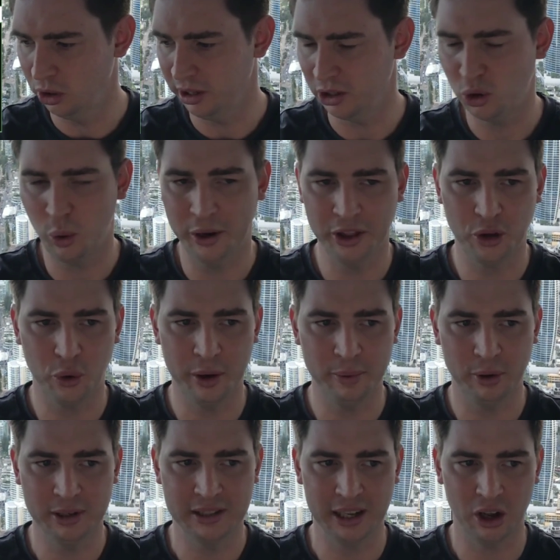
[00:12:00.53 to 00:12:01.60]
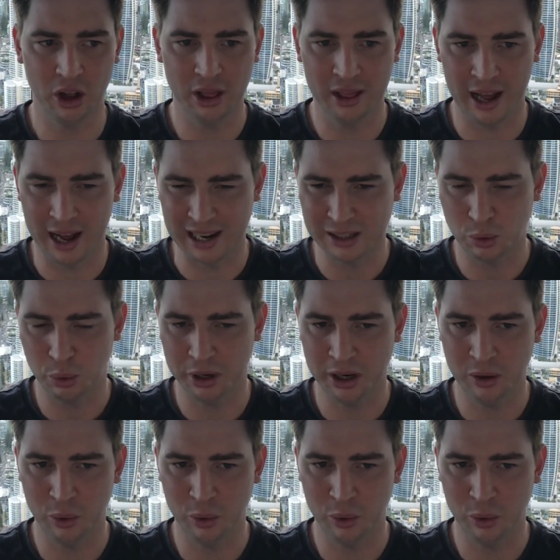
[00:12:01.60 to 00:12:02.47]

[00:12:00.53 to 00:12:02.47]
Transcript: The 23 points they got last week,